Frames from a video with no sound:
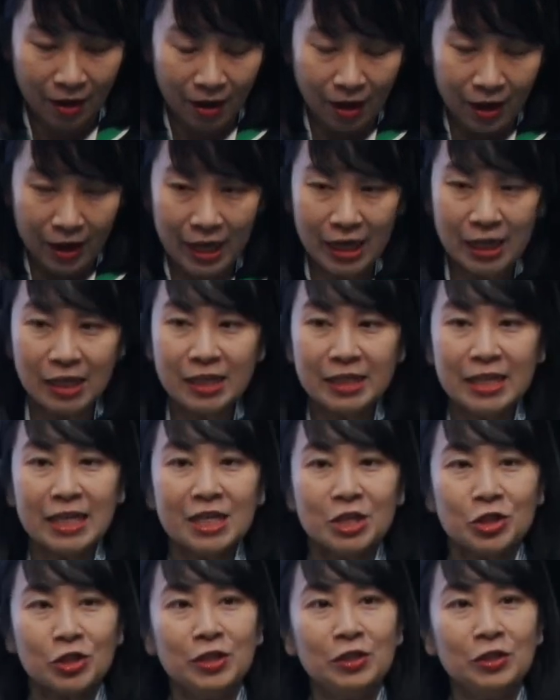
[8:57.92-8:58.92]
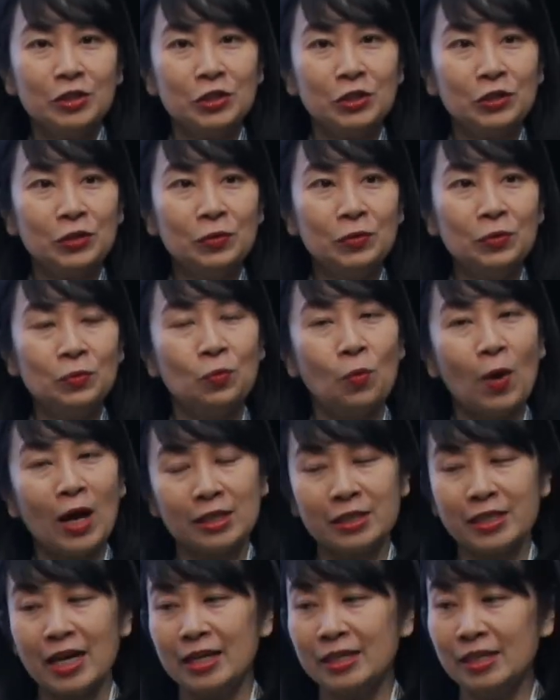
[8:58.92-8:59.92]
In addition to what
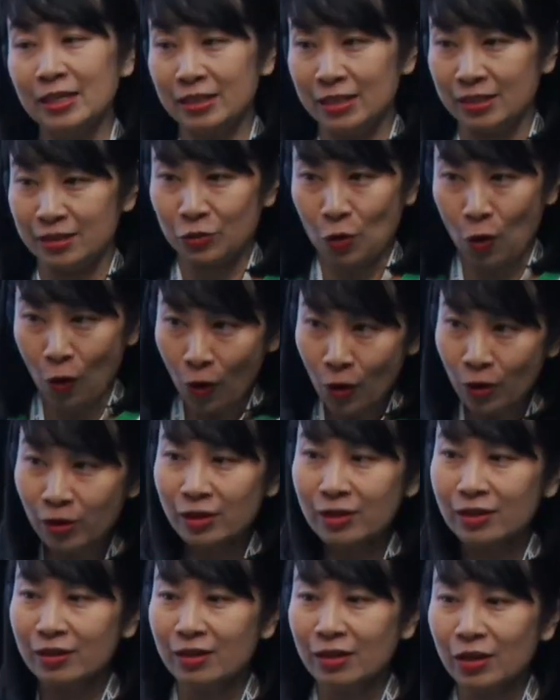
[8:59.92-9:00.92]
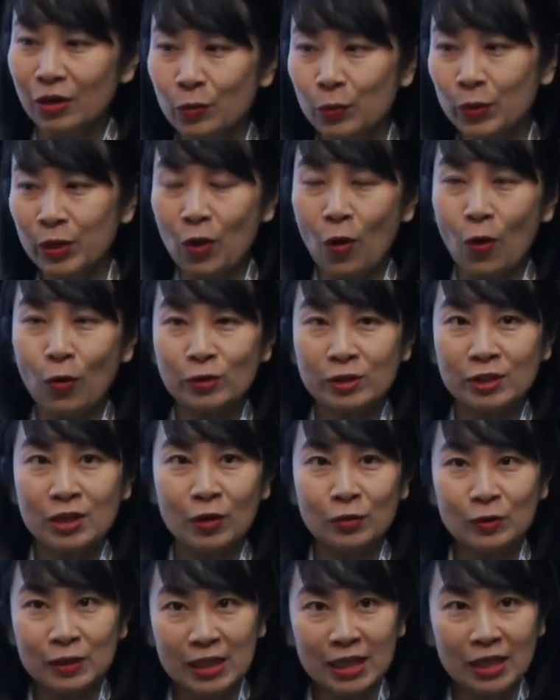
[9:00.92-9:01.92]
China's talk, we
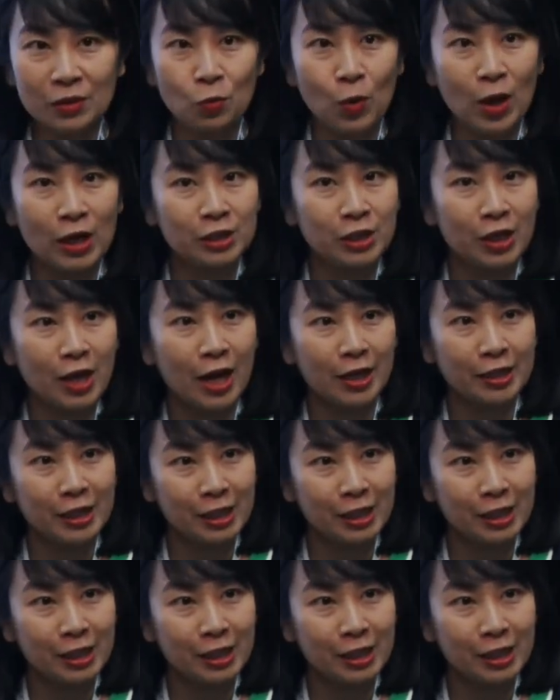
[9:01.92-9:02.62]
also see what China